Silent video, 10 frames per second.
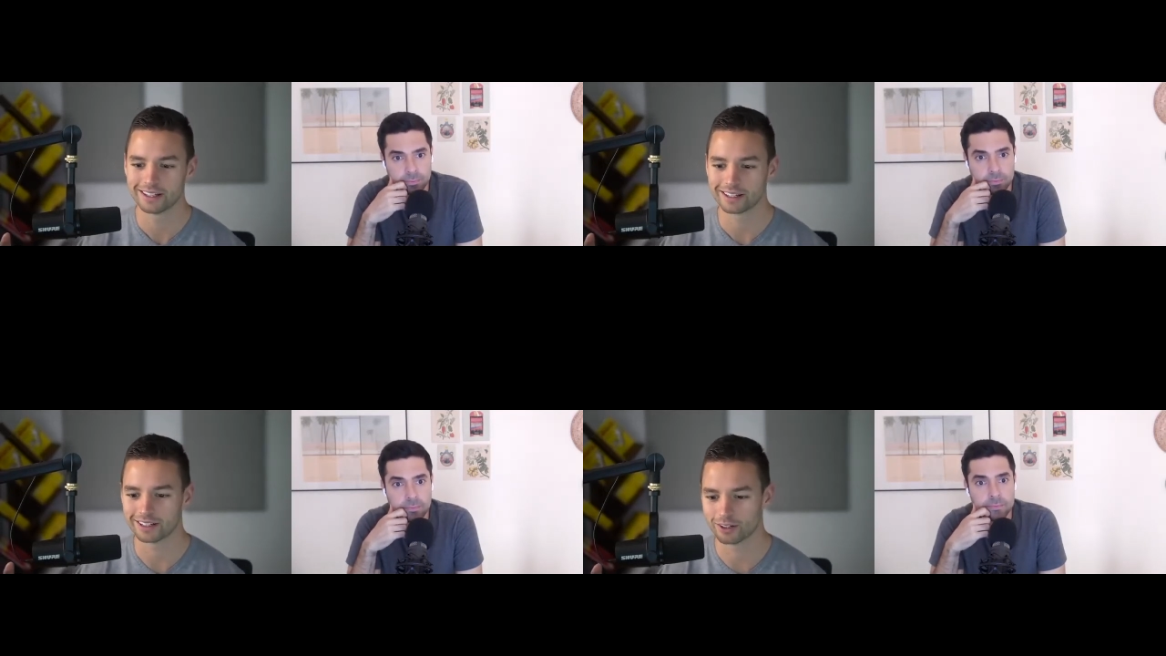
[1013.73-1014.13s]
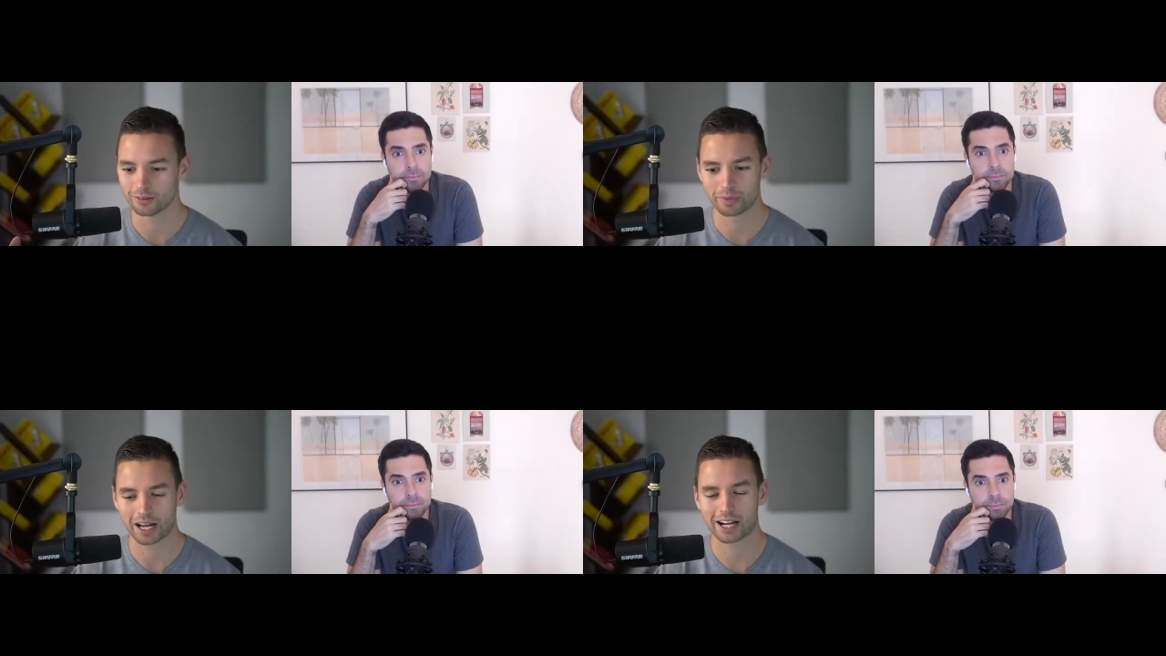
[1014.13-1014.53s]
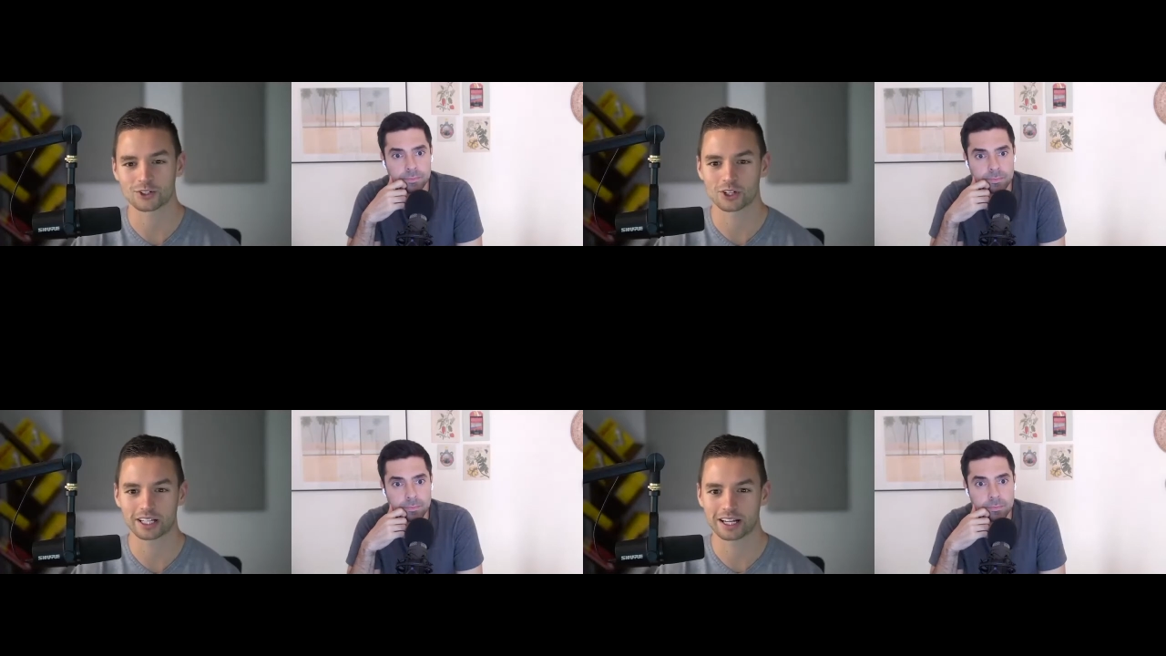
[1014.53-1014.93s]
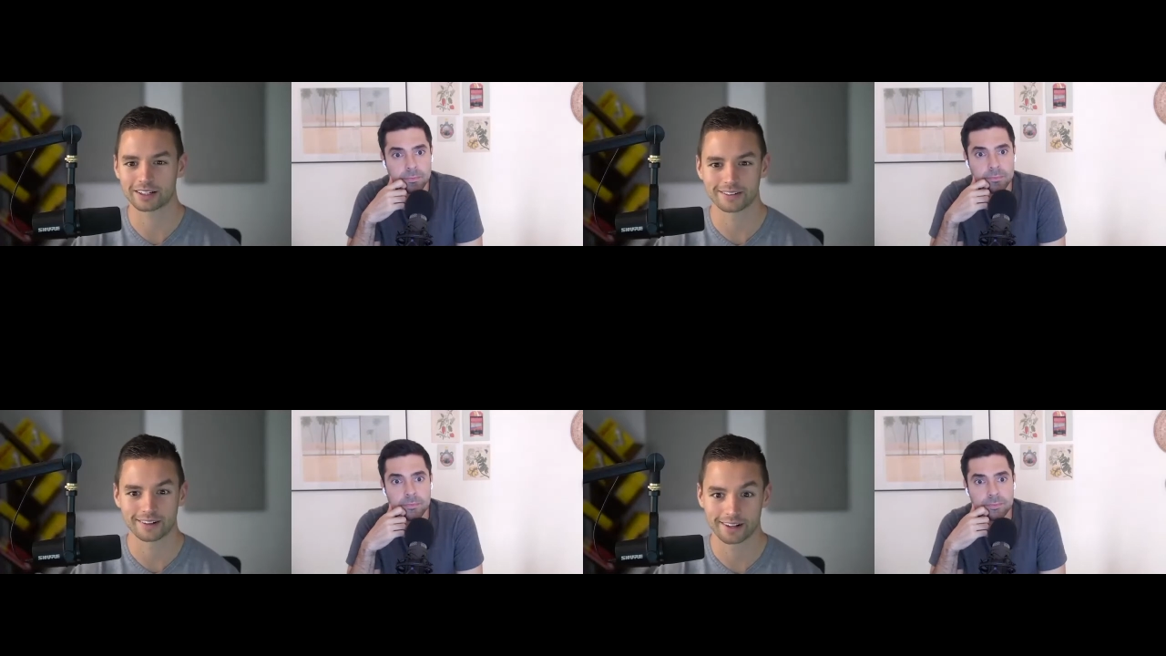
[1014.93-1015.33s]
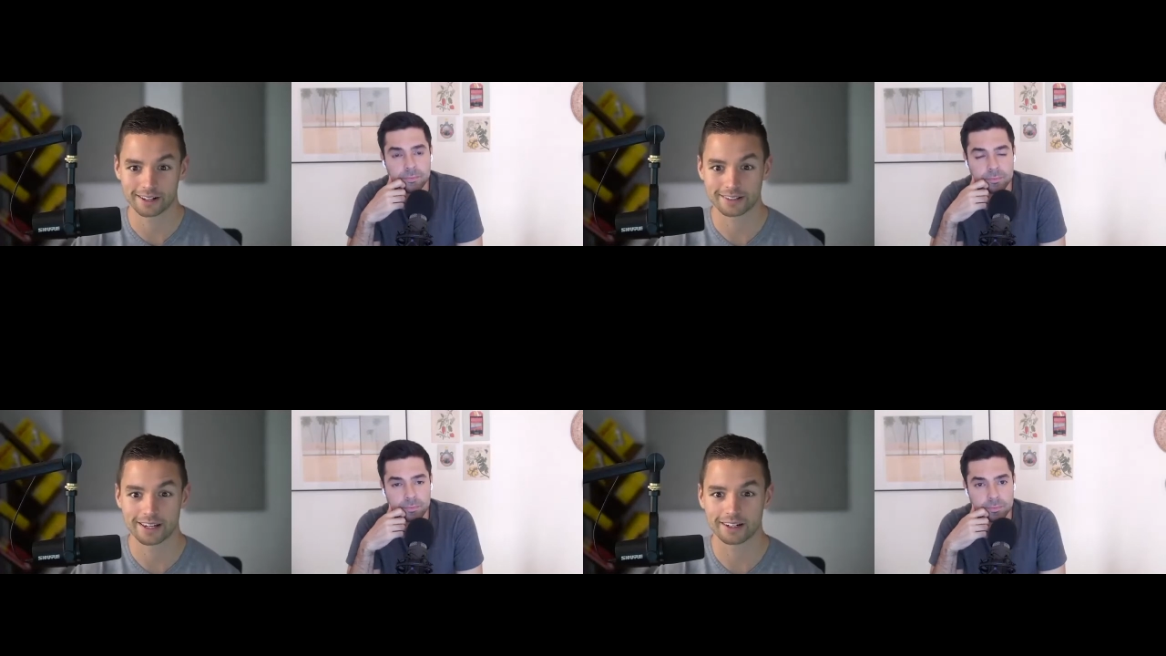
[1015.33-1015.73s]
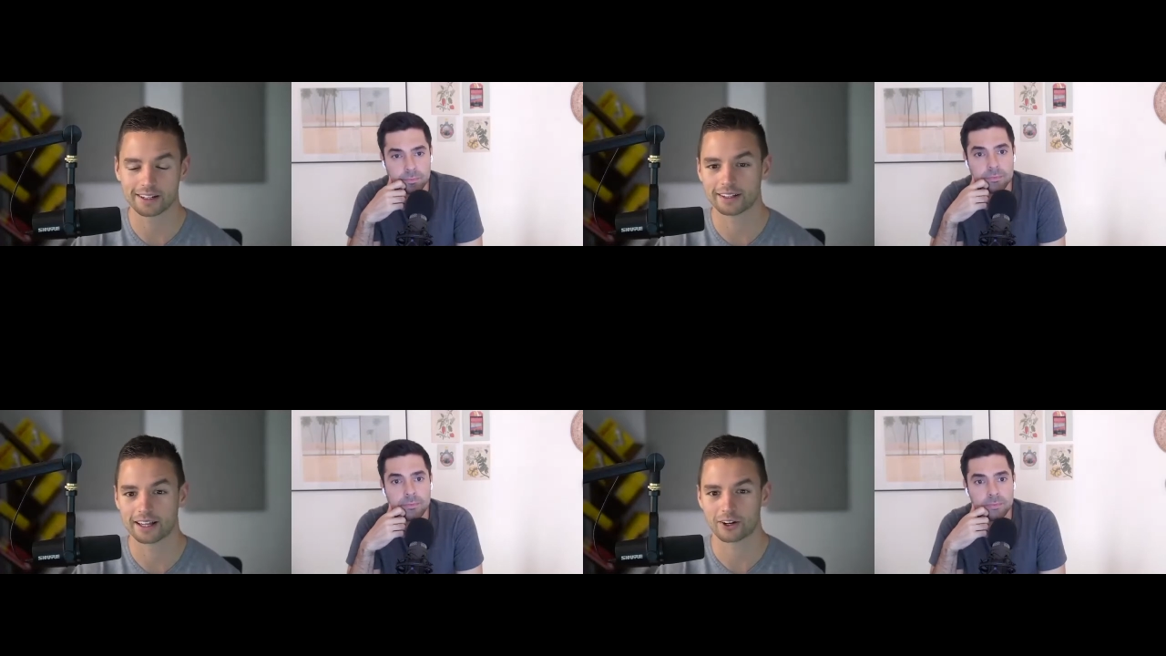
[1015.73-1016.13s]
Speaker 1: you know package all that uh, data and like